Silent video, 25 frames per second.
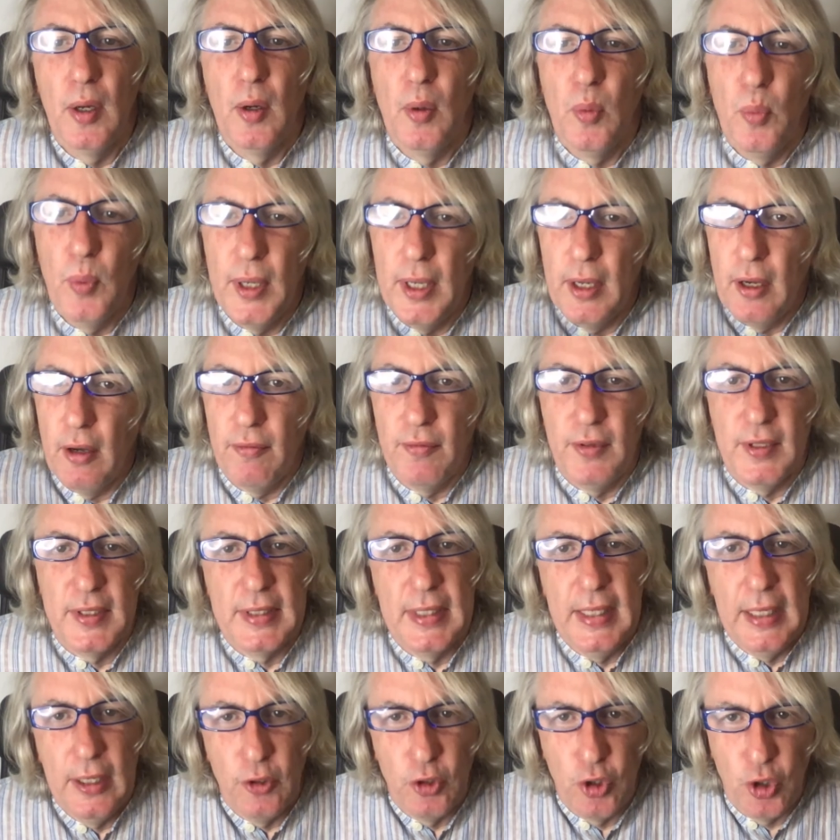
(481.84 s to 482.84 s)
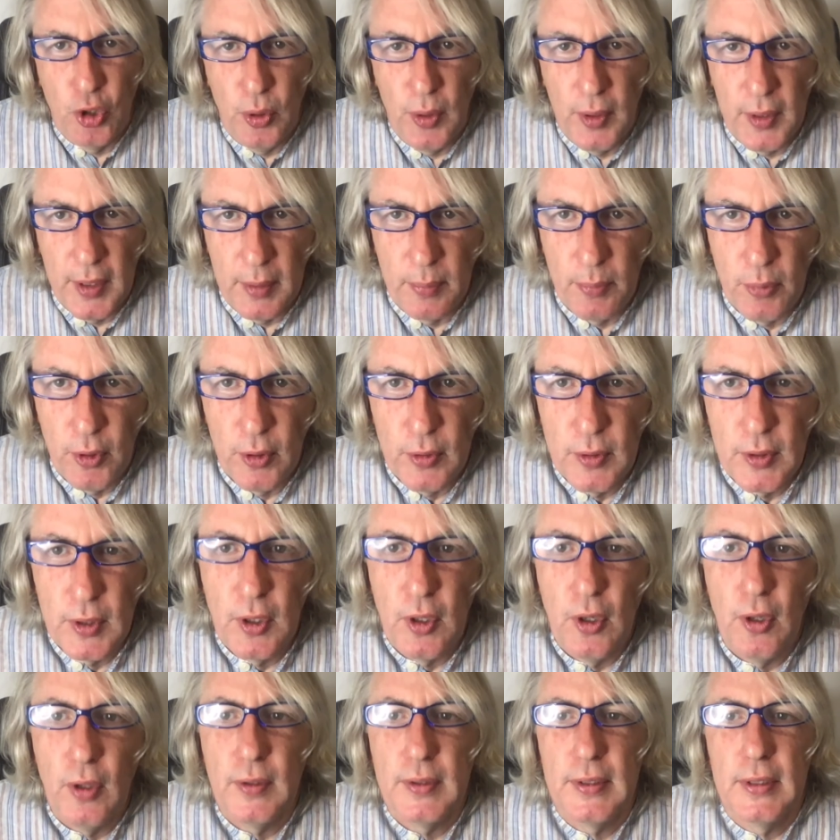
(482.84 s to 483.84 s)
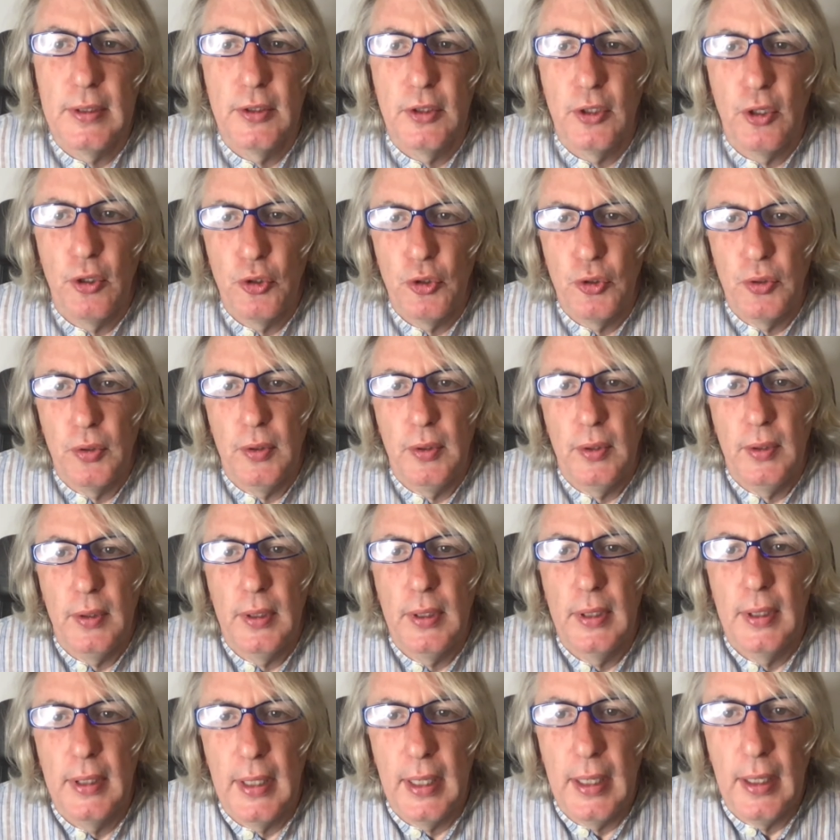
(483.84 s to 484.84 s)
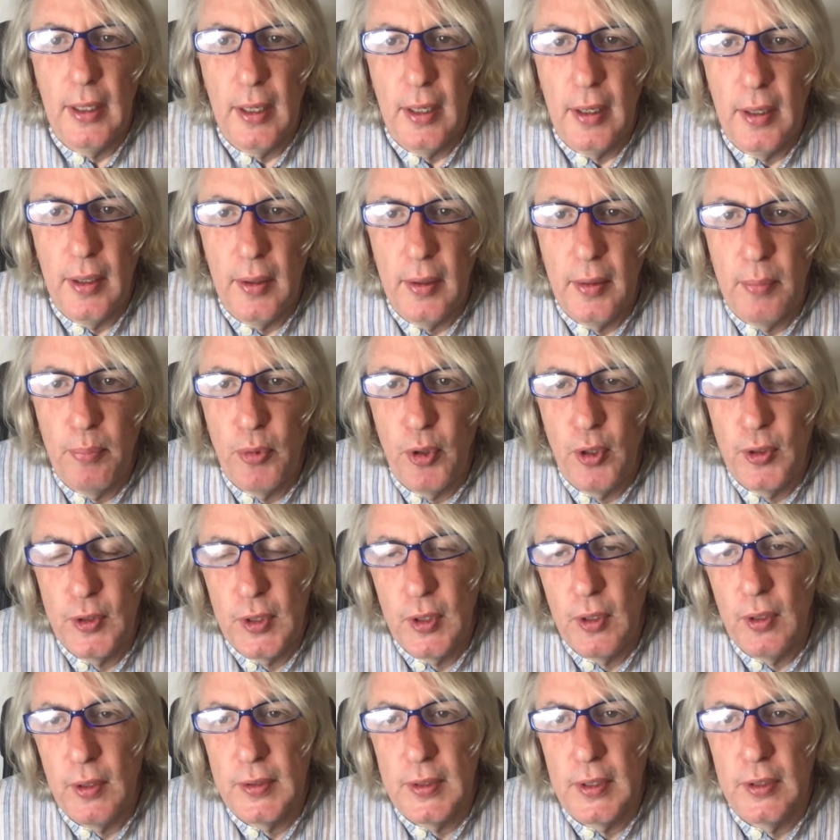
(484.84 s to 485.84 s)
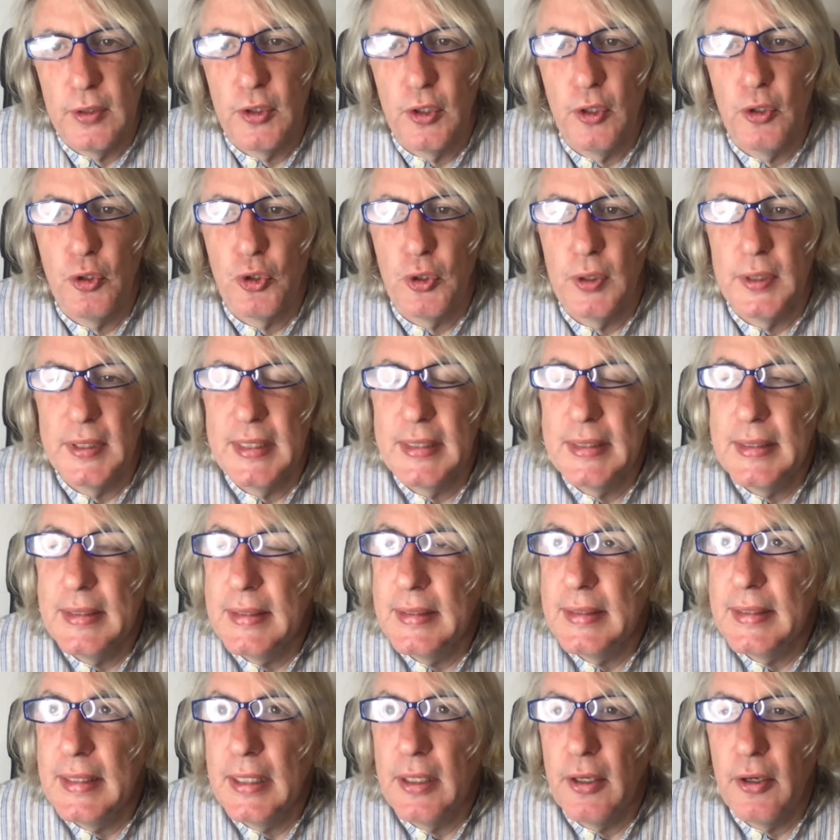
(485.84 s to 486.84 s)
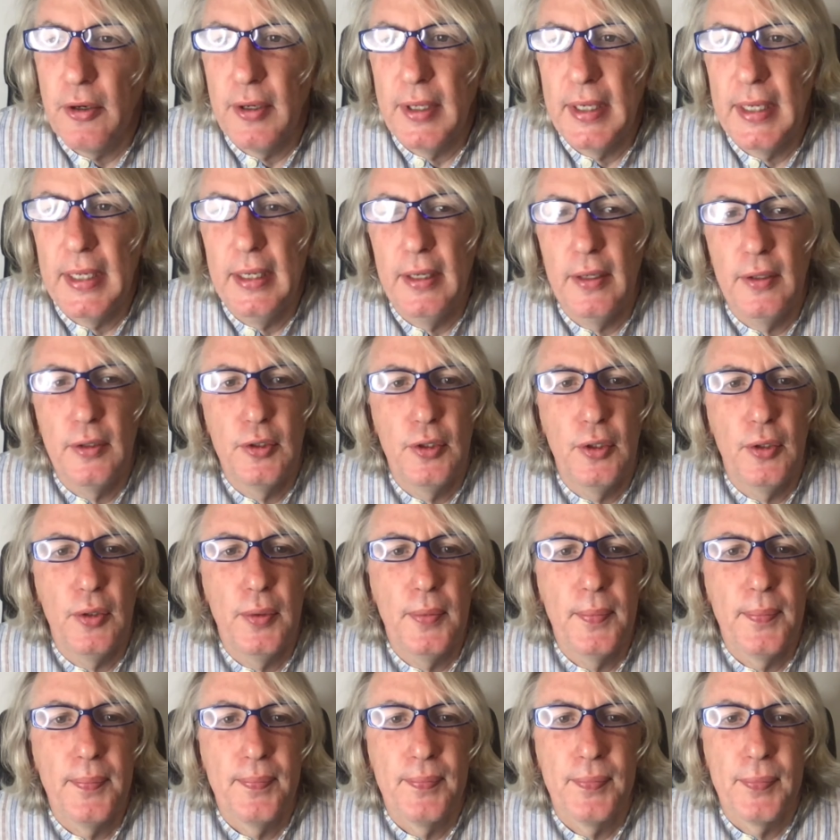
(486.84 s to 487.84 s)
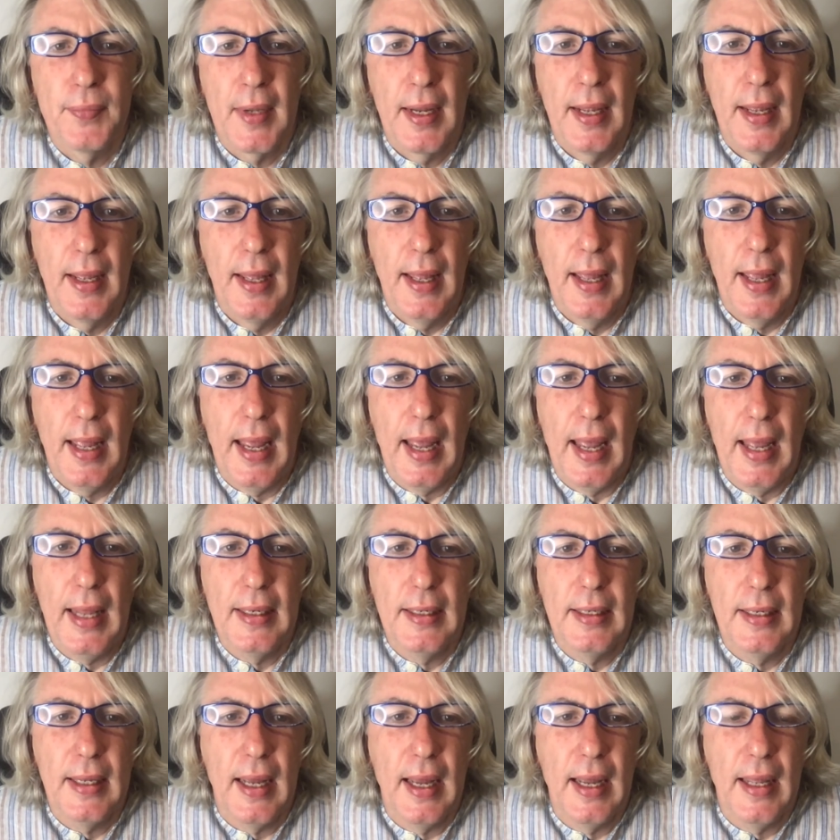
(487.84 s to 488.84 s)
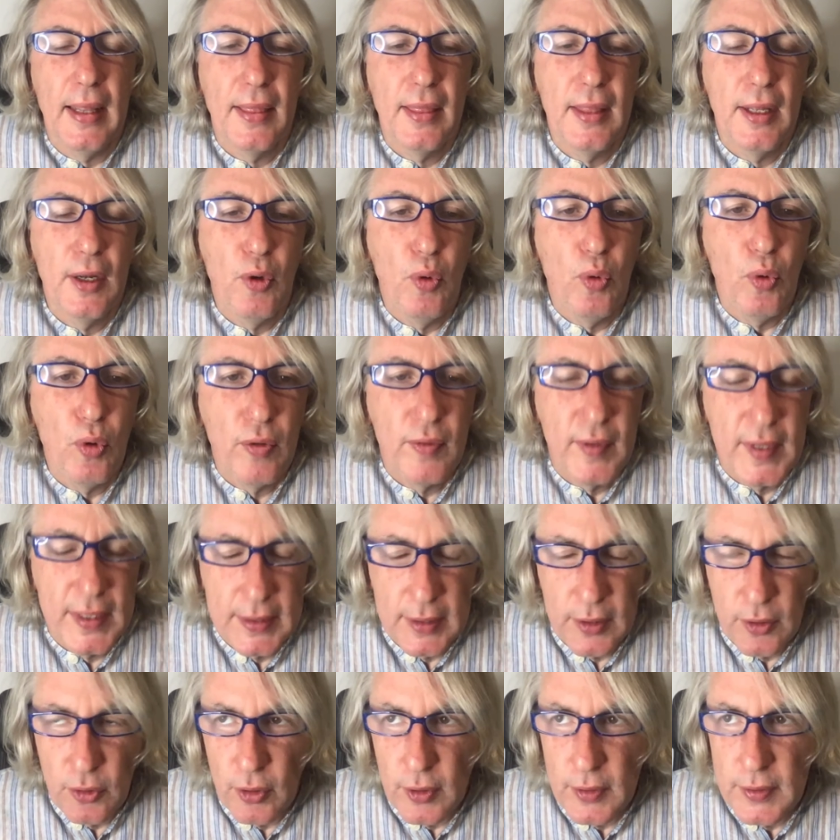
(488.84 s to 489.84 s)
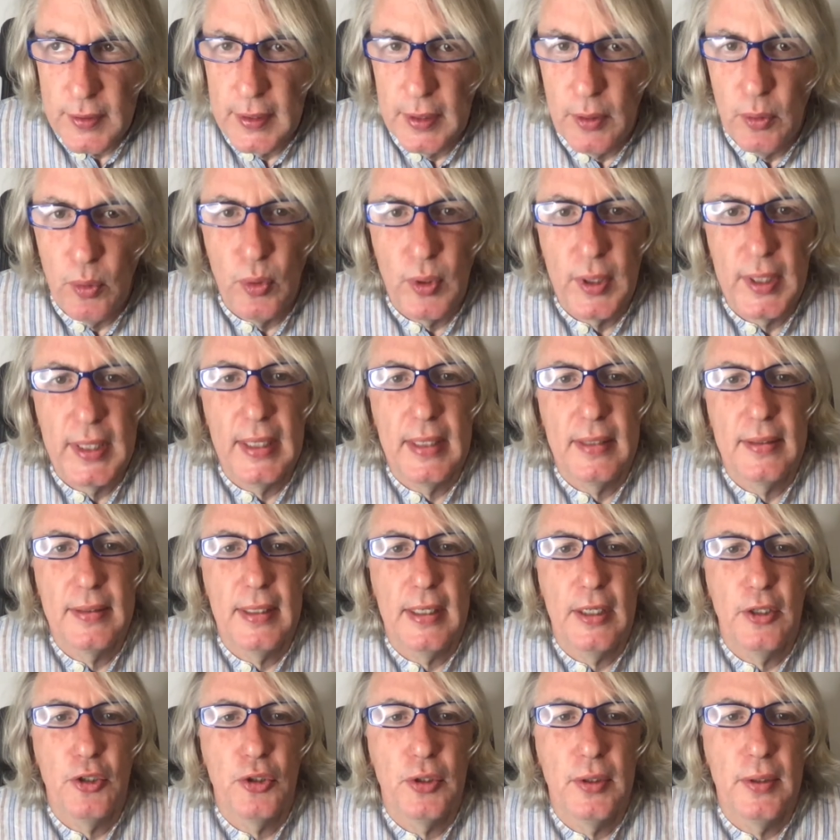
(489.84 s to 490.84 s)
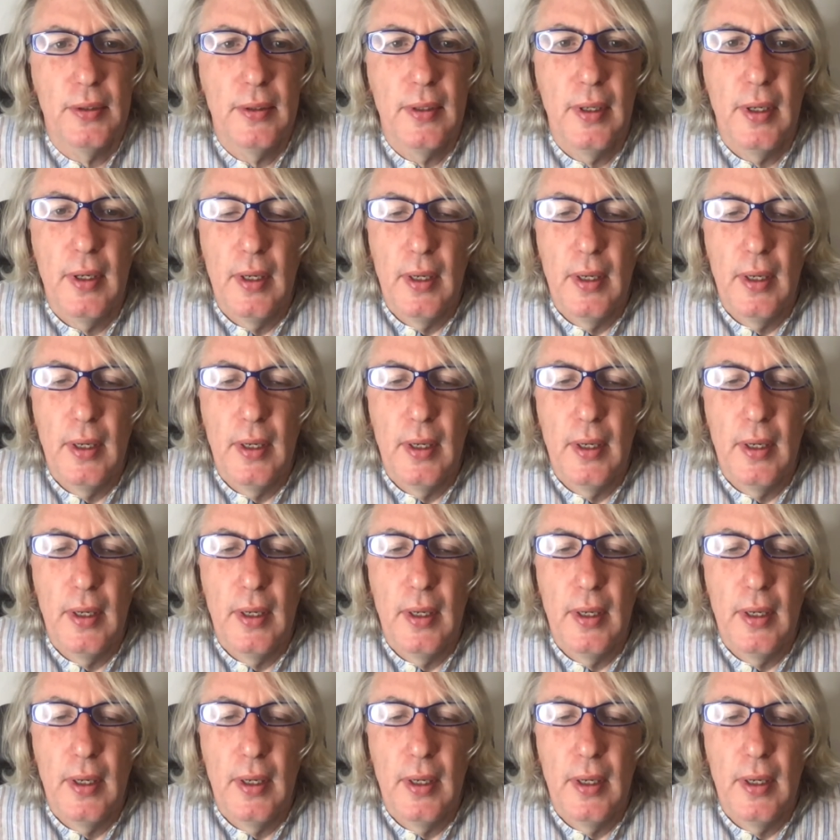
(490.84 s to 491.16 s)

we obviously ensure that protocols and social uh, uh, protocols on social distancing are adhered to. And I think all of us across the organization